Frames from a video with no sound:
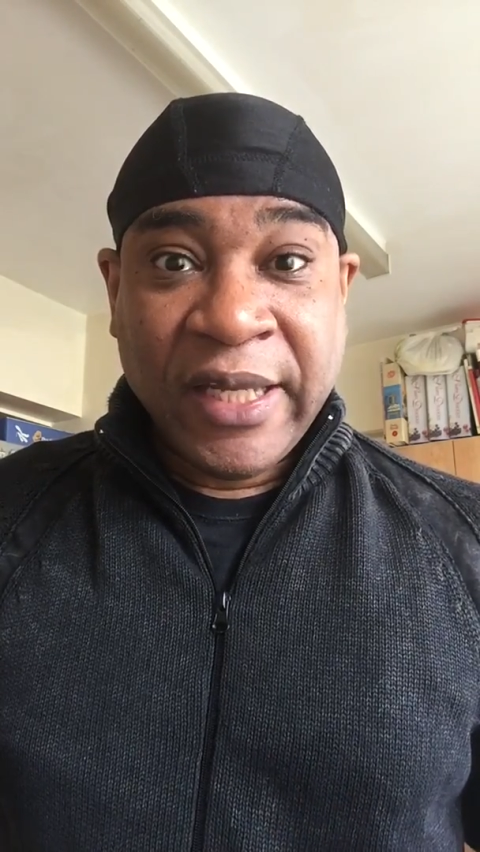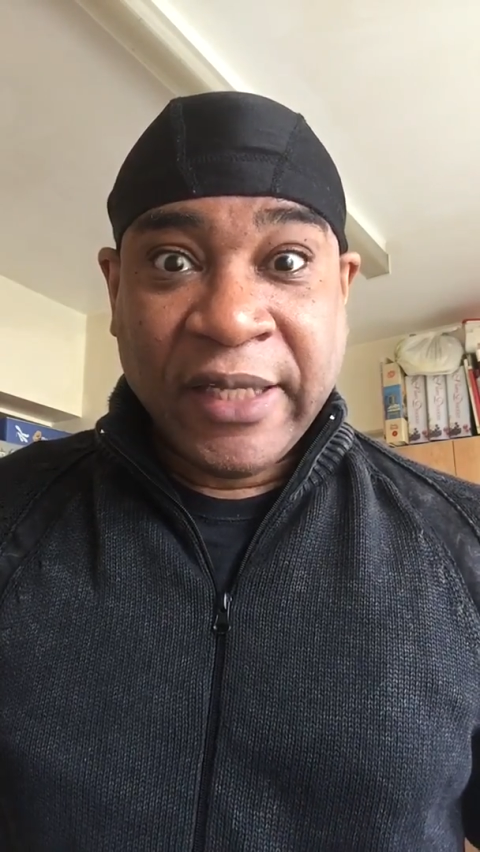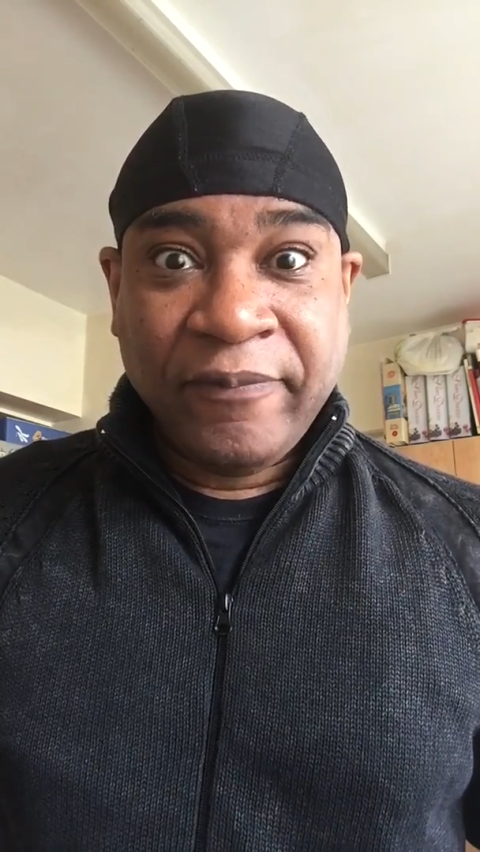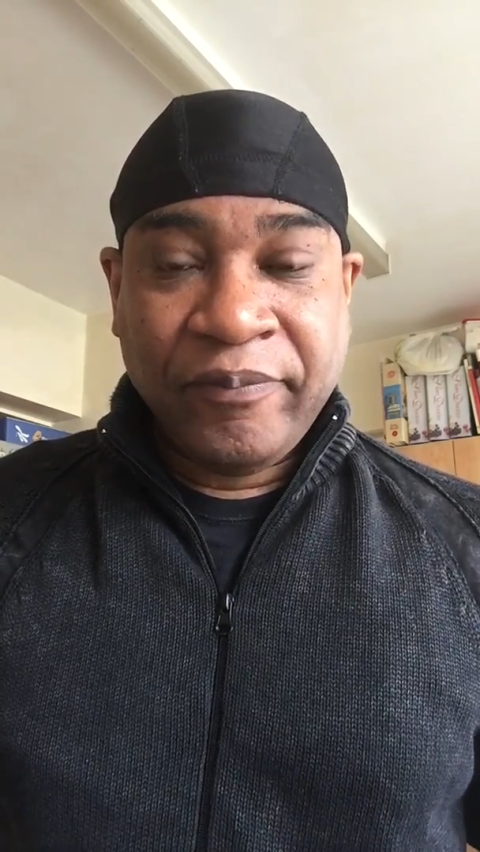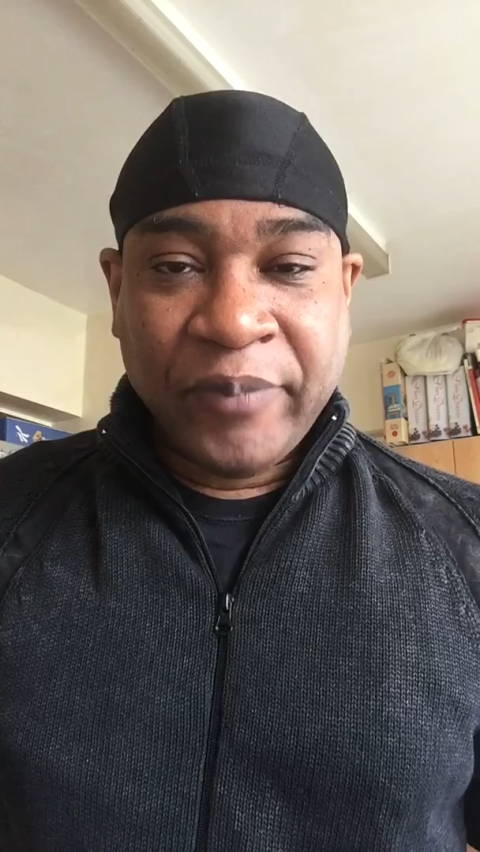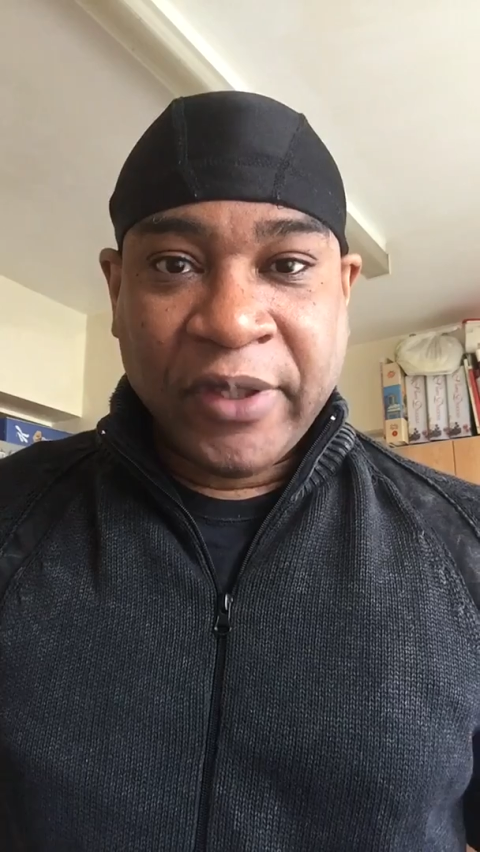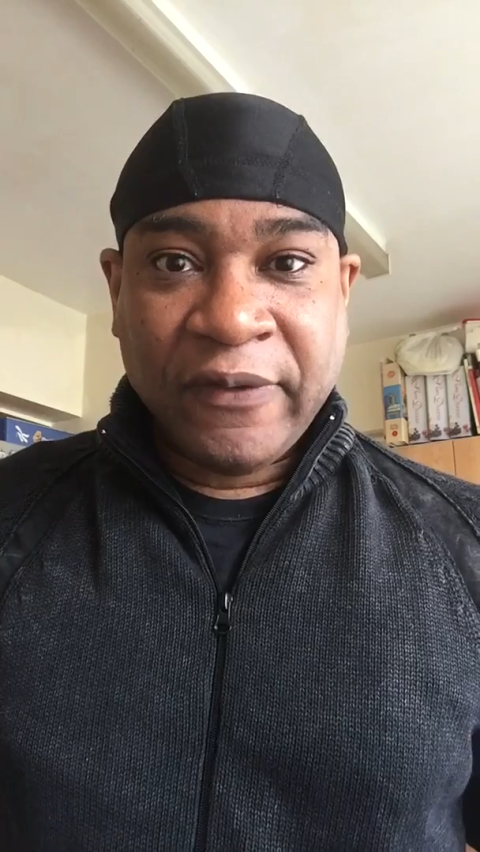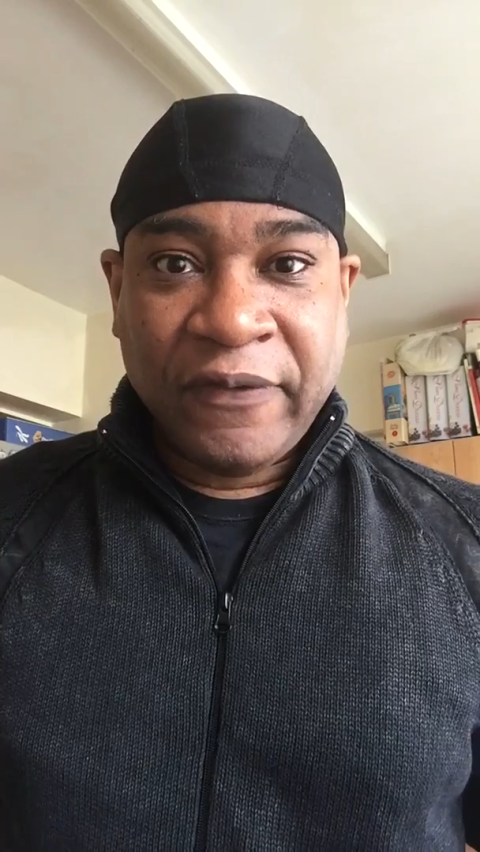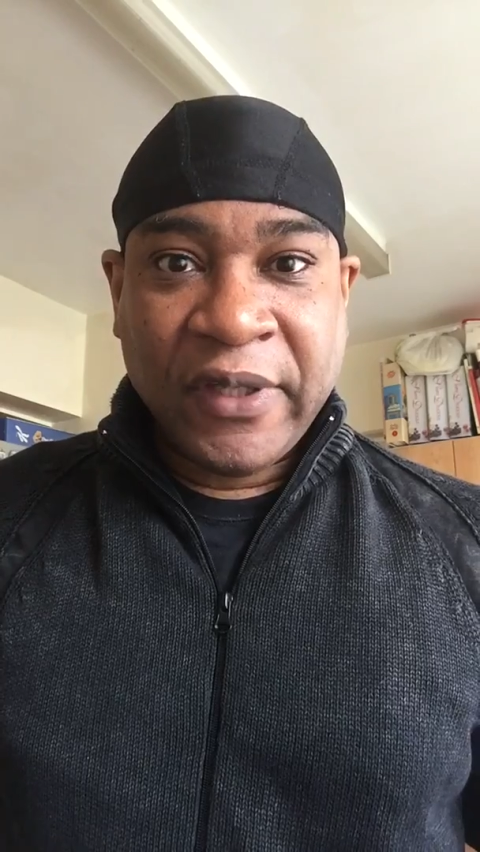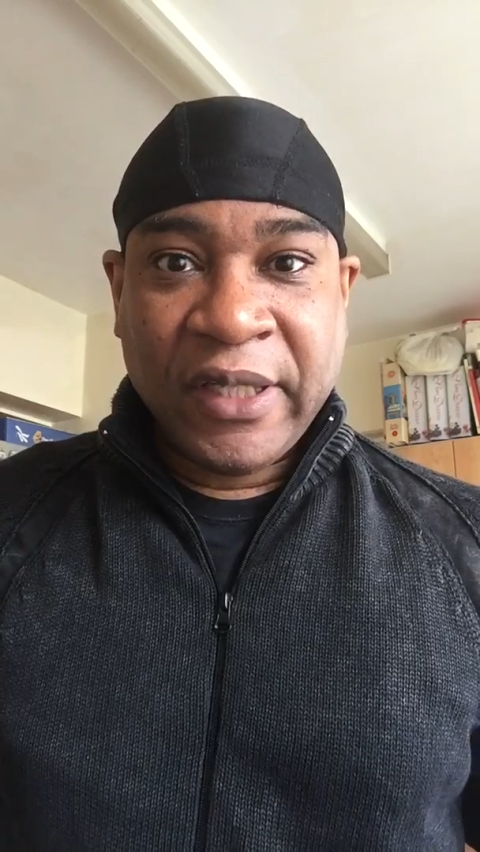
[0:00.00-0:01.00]
eat,
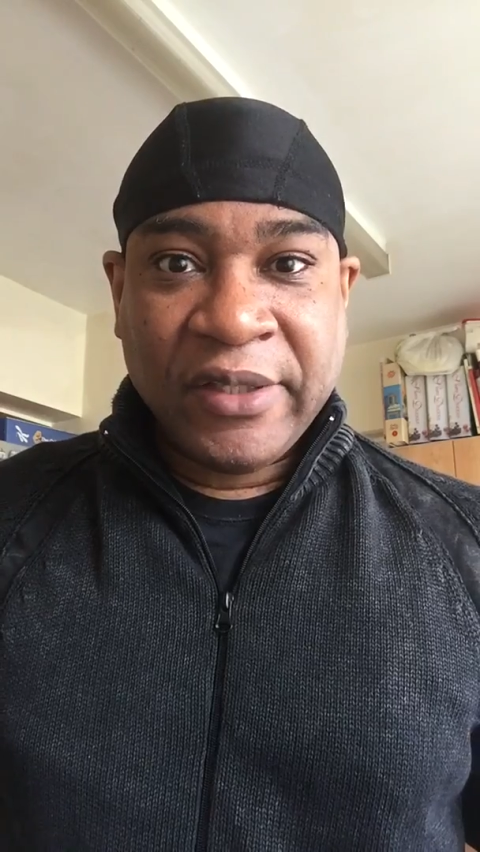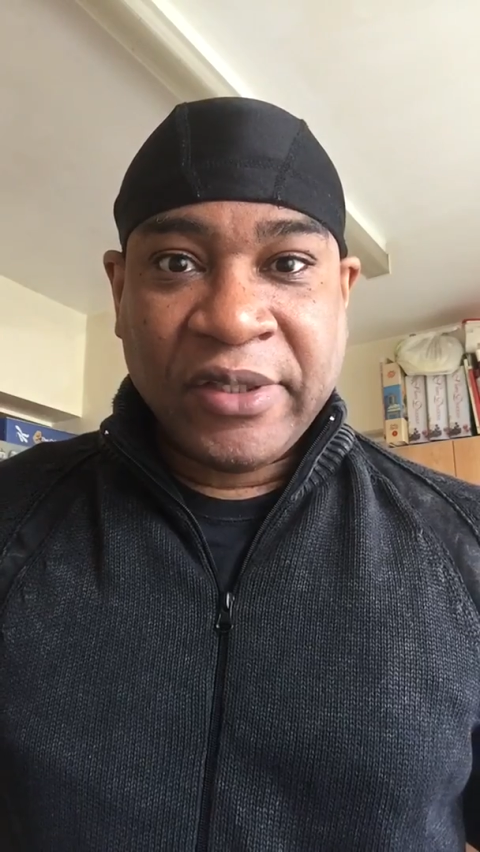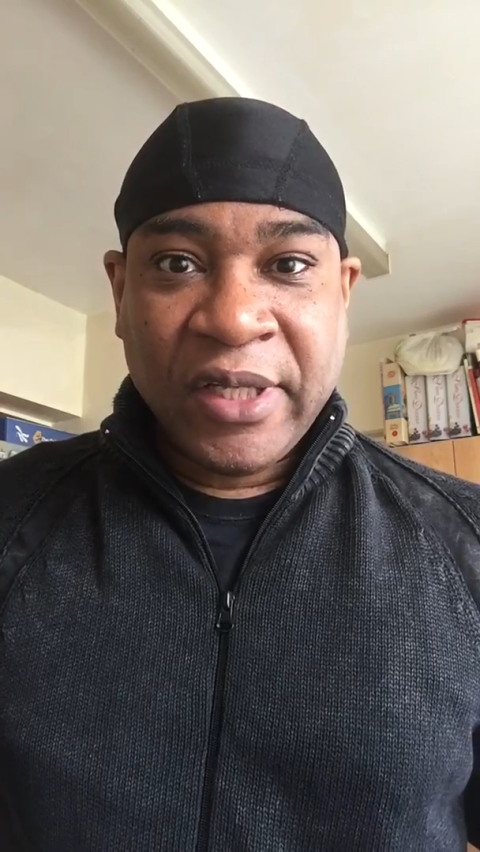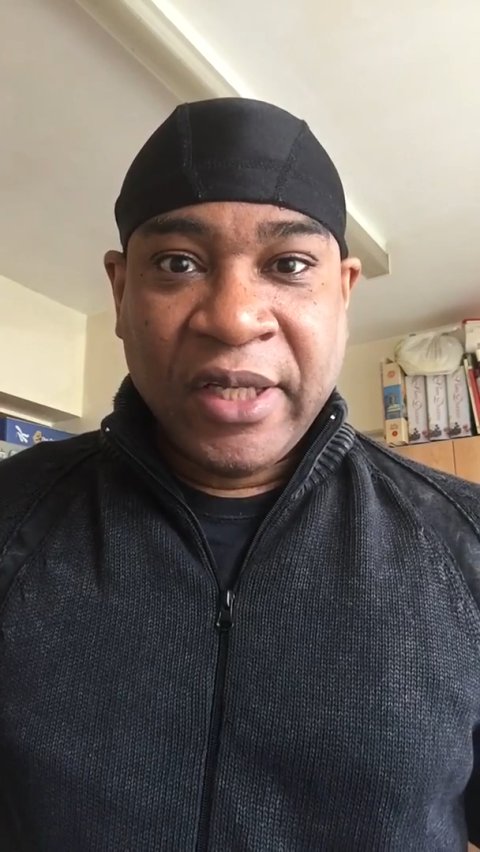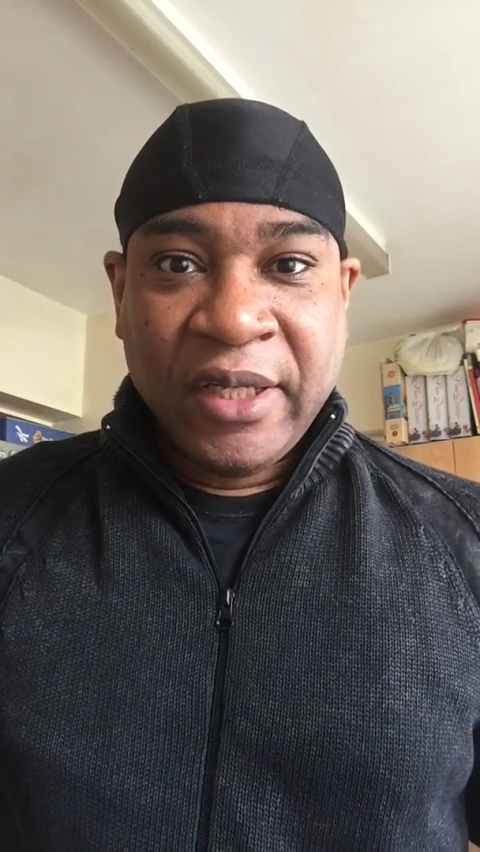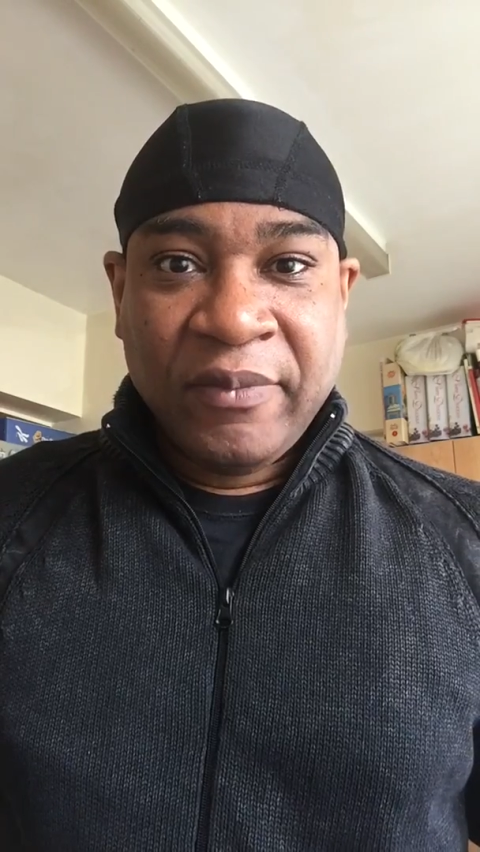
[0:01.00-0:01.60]
but the thing is,